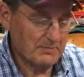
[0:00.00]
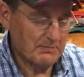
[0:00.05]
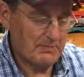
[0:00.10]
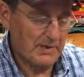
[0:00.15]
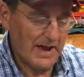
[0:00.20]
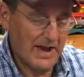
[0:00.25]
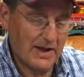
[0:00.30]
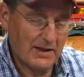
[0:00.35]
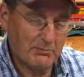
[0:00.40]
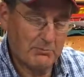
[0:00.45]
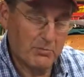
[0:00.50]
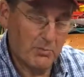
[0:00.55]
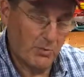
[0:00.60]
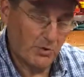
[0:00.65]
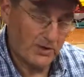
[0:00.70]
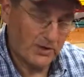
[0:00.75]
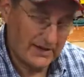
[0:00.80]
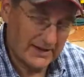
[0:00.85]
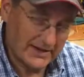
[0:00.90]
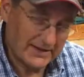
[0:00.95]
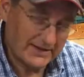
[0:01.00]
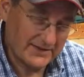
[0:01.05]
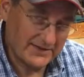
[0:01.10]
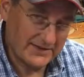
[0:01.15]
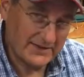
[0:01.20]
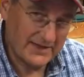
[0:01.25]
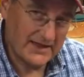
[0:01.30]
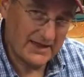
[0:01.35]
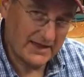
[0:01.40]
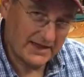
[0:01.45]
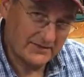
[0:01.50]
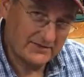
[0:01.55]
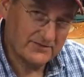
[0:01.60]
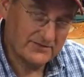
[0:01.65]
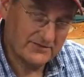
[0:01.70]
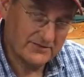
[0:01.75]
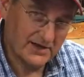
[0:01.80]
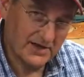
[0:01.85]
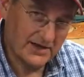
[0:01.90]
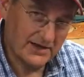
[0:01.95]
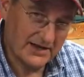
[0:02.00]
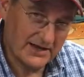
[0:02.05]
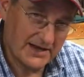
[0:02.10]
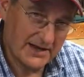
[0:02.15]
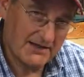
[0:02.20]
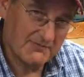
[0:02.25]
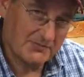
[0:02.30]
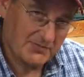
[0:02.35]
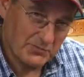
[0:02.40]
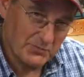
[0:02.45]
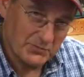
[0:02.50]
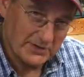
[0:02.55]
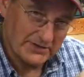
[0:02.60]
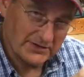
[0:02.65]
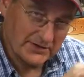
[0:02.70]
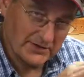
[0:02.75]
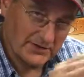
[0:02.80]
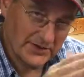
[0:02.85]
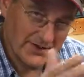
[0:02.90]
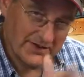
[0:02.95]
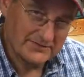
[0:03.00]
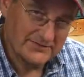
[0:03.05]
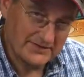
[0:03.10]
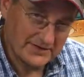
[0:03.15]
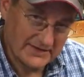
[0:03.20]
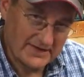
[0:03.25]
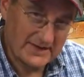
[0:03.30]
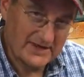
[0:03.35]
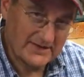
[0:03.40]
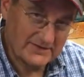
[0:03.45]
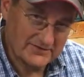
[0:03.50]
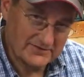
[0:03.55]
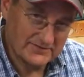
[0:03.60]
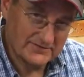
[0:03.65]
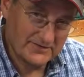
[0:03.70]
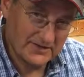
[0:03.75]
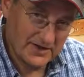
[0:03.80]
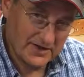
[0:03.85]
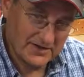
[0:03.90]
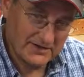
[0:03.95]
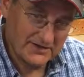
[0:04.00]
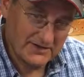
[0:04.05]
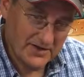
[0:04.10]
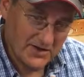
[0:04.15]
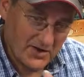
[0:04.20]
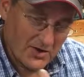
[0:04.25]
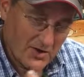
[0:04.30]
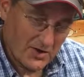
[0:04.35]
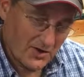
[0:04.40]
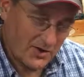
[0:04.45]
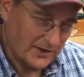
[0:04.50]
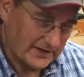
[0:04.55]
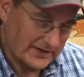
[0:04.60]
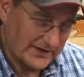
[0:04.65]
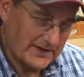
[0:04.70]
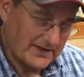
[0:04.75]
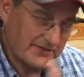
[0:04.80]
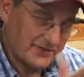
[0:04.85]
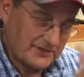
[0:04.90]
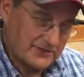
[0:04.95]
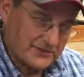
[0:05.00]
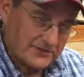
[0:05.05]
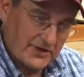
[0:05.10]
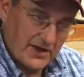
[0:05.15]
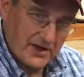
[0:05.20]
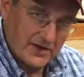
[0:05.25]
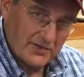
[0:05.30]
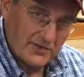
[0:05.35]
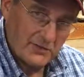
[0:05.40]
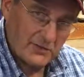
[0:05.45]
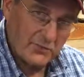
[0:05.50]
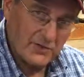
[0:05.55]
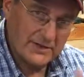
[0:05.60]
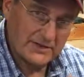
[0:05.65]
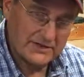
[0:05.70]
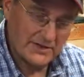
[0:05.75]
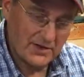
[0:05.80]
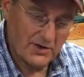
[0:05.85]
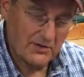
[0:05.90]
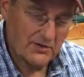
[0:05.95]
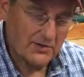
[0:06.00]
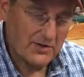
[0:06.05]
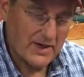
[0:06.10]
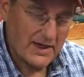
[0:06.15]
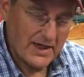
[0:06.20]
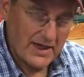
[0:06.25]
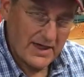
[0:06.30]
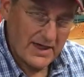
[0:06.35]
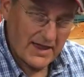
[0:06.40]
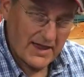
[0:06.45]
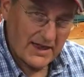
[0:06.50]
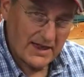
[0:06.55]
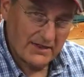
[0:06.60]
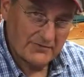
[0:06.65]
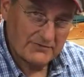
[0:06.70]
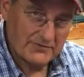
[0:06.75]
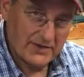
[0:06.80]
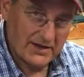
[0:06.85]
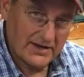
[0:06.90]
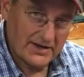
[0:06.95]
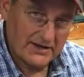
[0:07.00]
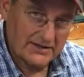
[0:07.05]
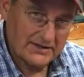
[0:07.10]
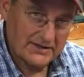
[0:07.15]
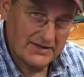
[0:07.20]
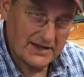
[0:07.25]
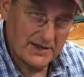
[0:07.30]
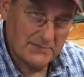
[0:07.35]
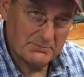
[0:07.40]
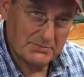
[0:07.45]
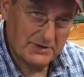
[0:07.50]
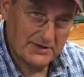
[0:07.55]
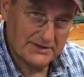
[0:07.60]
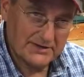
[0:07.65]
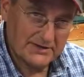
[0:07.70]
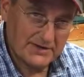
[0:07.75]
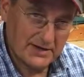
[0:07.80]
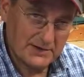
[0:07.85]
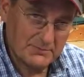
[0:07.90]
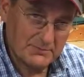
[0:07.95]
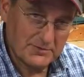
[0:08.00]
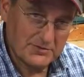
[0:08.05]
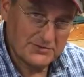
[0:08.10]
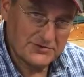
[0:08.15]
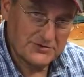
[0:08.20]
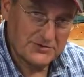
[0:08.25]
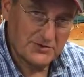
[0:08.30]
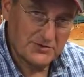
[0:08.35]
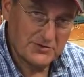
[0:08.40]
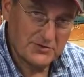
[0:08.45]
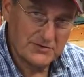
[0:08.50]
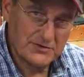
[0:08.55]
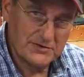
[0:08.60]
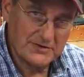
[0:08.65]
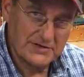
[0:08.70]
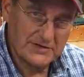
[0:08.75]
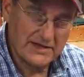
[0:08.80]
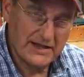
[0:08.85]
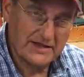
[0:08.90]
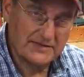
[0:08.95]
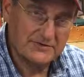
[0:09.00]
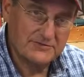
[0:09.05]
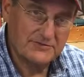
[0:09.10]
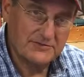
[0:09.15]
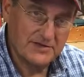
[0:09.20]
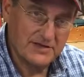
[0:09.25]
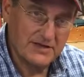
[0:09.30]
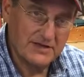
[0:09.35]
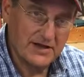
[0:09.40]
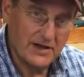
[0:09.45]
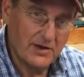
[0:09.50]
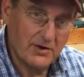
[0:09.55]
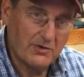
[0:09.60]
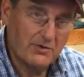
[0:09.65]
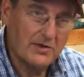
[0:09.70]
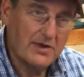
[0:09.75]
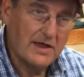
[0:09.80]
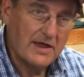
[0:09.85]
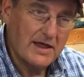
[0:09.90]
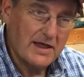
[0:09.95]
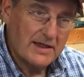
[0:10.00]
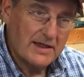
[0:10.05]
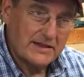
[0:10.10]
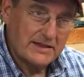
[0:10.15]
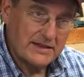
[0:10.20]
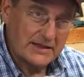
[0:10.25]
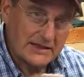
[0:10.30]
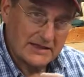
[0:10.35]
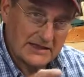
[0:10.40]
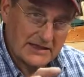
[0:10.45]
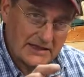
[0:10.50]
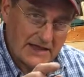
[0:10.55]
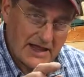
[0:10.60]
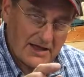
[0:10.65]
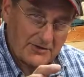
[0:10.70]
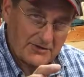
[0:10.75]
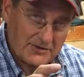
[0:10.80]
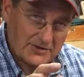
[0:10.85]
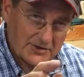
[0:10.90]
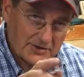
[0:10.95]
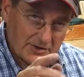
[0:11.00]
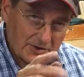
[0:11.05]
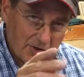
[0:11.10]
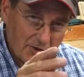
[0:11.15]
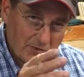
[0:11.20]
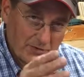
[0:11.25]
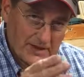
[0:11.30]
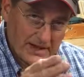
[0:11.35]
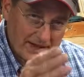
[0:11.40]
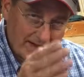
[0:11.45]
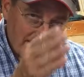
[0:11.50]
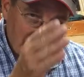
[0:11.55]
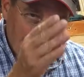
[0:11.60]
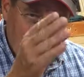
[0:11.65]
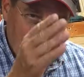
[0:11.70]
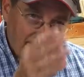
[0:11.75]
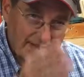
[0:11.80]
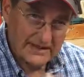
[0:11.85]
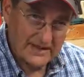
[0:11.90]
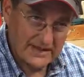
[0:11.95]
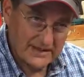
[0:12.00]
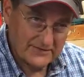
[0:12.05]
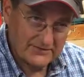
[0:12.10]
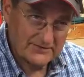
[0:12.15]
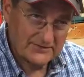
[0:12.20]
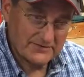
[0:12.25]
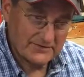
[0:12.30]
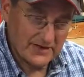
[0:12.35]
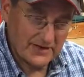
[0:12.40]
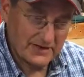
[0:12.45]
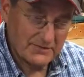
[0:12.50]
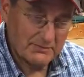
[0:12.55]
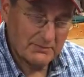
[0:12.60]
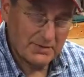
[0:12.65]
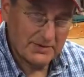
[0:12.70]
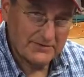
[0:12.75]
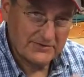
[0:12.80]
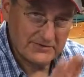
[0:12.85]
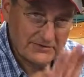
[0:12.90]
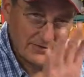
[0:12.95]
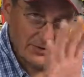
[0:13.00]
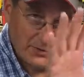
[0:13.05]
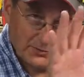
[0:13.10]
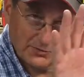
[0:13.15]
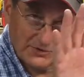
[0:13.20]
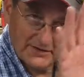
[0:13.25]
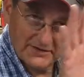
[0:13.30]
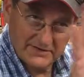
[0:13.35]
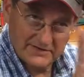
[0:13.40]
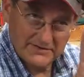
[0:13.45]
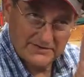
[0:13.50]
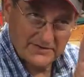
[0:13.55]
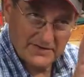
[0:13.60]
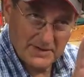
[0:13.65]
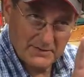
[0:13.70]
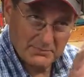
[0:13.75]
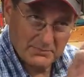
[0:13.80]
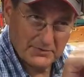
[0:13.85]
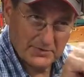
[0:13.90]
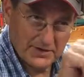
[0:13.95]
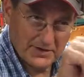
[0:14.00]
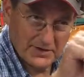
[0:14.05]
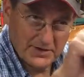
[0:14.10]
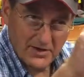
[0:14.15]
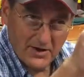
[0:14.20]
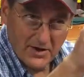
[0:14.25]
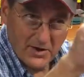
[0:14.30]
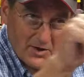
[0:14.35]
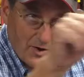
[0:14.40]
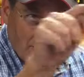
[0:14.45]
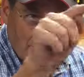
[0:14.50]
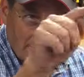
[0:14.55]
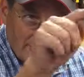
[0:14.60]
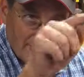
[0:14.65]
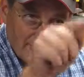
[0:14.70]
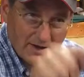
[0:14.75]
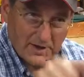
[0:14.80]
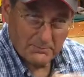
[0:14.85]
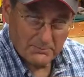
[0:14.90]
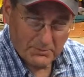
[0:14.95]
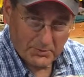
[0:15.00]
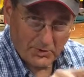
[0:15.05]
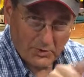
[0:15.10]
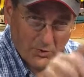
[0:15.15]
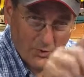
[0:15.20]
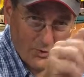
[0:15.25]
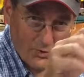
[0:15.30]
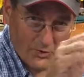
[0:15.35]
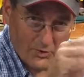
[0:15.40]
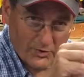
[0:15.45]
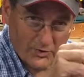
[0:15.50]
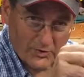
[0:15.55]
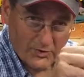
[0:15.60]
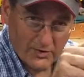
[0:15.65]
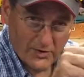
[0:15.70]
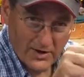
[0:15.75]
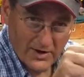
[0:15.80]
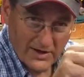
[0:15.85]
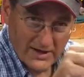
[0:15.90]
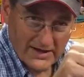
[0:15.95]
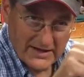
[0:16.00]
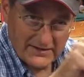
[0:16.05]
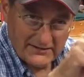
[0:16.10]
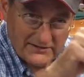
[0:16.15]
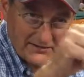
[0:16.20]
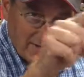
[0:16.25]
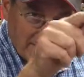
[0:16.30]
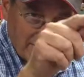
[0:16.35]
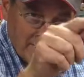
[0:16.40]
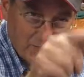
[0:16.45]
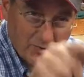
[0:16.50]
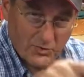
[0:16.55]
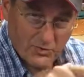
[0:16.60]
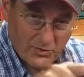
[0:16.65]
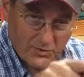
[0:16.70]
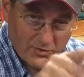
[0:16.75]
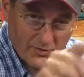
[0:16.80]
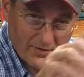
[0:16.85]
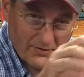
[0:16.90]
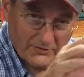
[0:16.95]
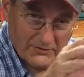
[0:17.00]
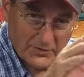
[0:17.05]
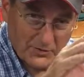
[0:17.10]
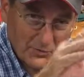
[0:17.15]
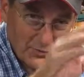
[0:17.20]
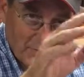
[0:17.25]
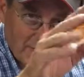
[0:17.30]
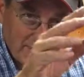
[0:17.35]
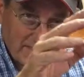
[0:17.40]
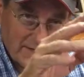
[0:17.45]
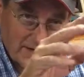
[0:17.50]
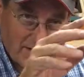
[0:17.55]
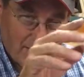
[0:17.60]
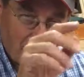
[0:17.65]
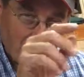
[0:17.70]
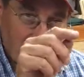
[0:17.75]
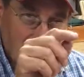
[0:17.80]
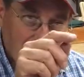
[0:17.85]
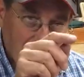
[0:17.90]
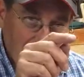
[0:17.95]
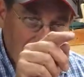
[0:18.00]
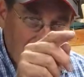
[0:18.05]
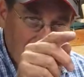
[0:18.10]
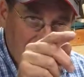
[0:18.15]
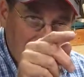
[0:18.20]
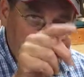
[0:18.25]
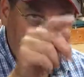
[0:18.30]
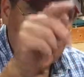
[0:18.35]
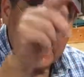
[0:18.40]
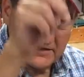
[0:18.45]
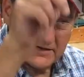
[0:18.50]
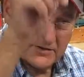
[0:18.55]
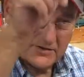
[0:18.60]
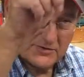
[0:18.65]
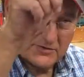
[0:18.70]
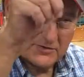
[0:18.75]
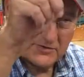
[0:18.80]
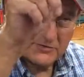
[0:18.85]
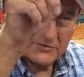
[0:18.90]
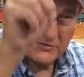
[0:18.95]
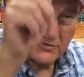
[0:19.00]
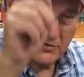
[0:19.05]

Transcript: backboard into the king stud, and every window has a king stud on either side of the window. And I've got a template that I'm going to show you in the next video that'll allow you to locate that king stud by just holding this template on the upper corner, inside corner of your window, and then you just